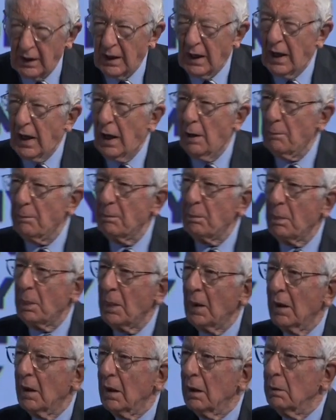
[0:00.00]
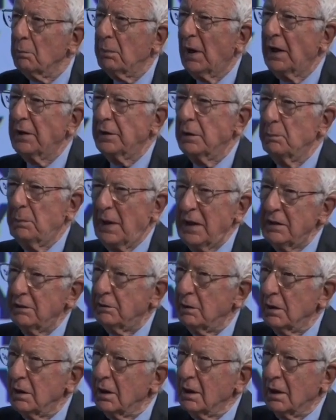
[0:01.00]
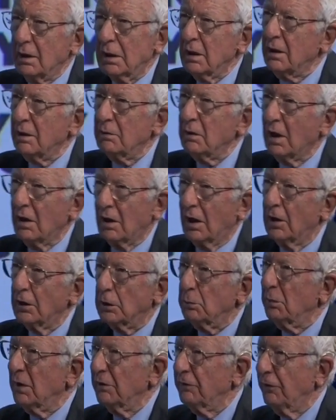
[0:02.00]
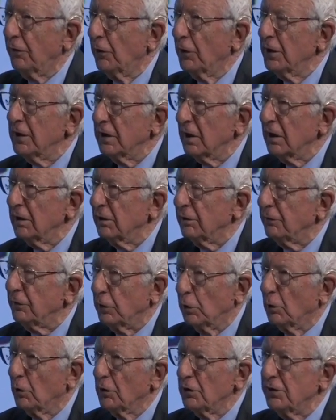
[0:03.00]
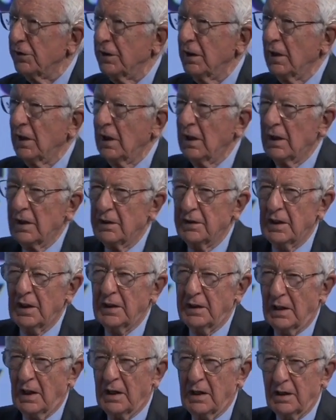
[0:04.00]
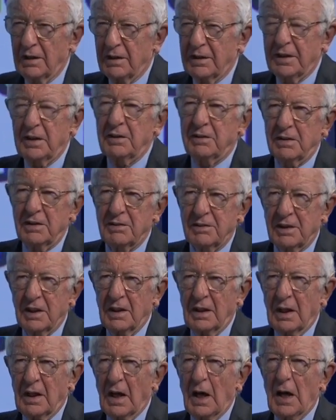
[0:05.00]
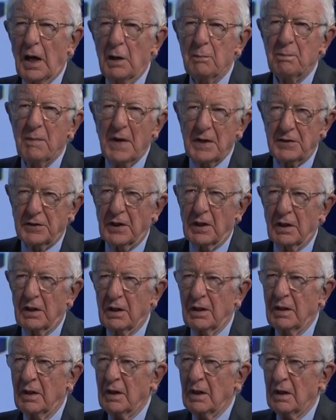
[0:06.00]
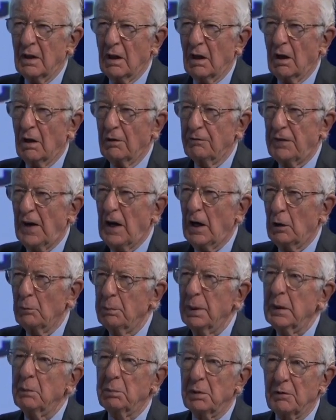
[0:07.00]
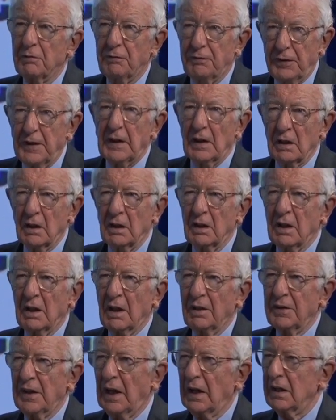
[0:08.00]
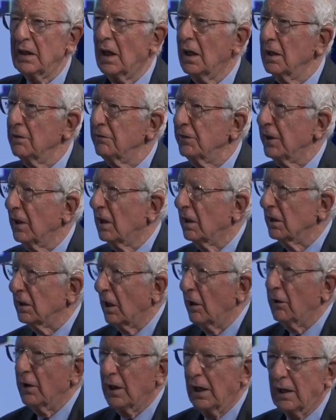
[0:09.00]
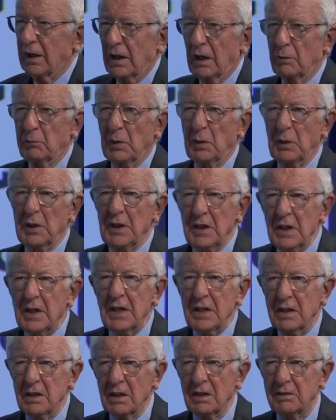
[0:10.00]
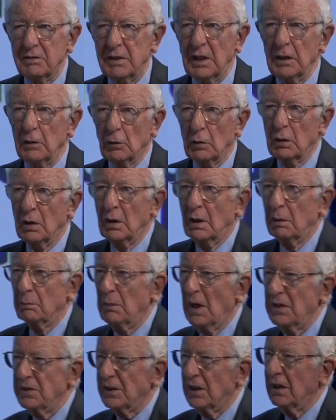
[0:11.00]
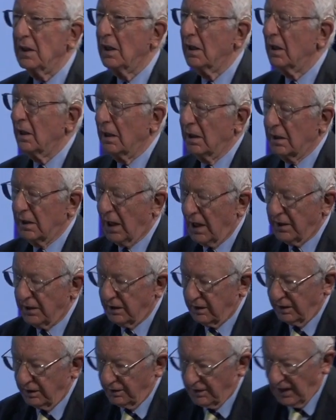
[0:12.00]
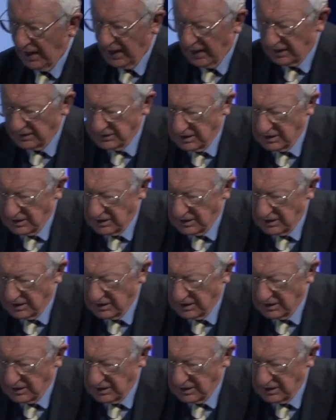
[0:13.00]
But the base argument for it is, of course, that this is a measure of how people feel their lives are going. And we need a single measure like that.